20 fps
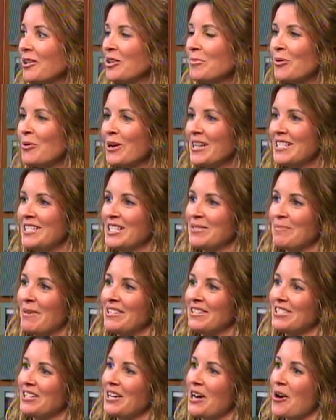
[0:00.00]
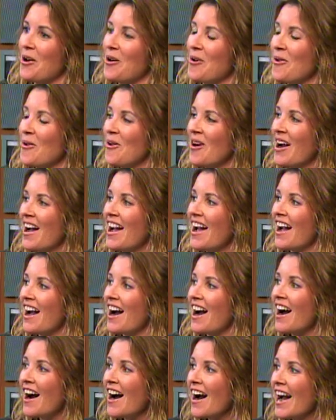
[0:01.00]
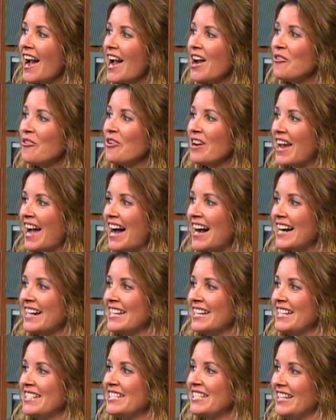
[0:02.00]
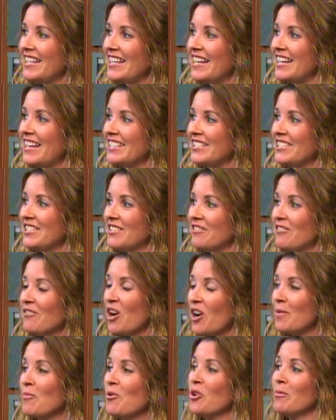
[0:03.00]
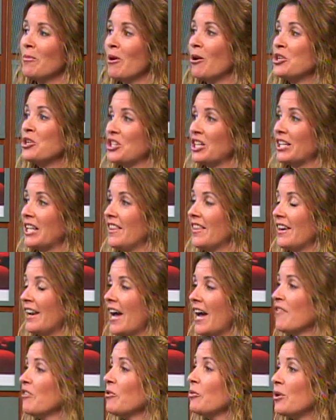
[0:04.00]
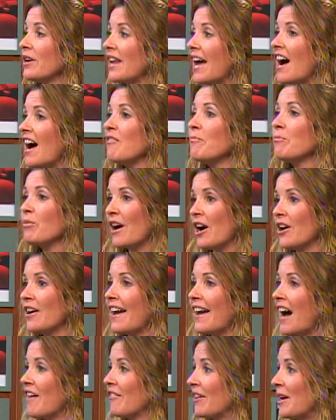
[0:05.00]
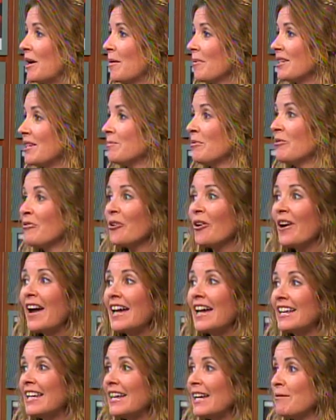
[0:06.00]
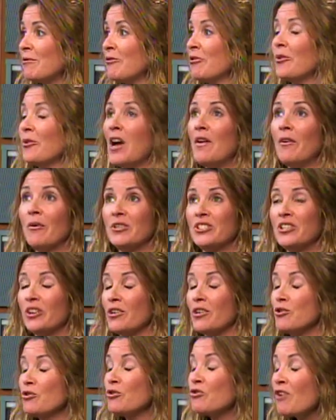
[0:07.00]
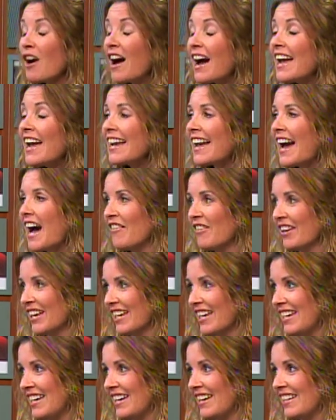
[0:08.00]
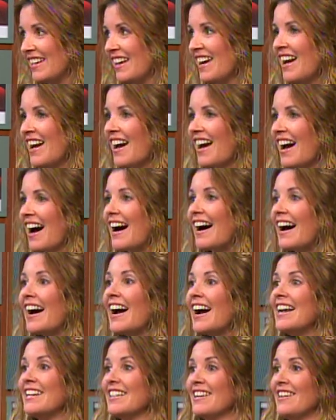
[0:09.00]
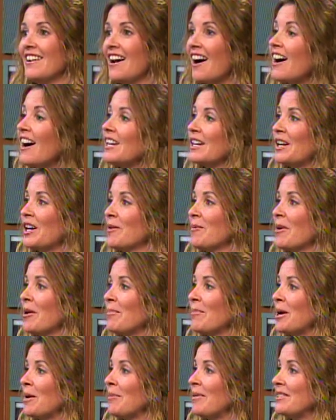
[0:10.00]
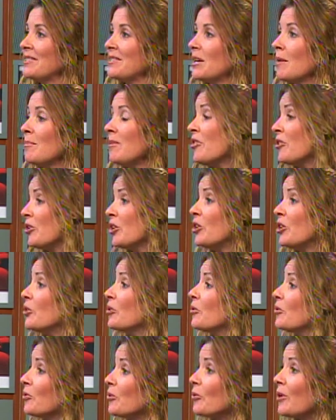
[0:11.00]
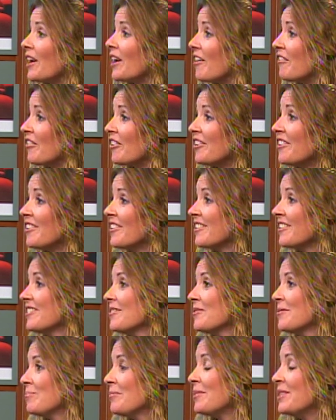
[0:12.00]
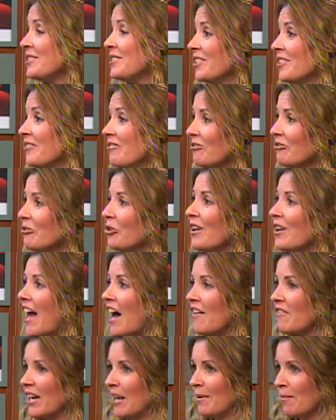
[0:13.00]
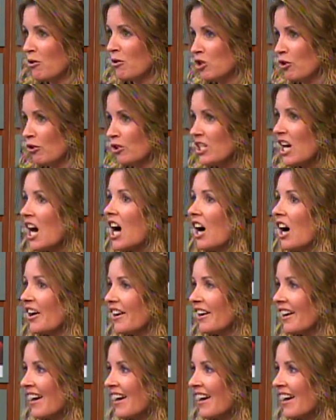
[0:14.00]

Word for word: boy six months ago. I reacted to this far more emotionally than I ever would have prior to having him. Because before I had a kid, before I started trying having a kid, I did not care about babies. I mean, they're cute, whatever. But didn't really have like an emotional tug.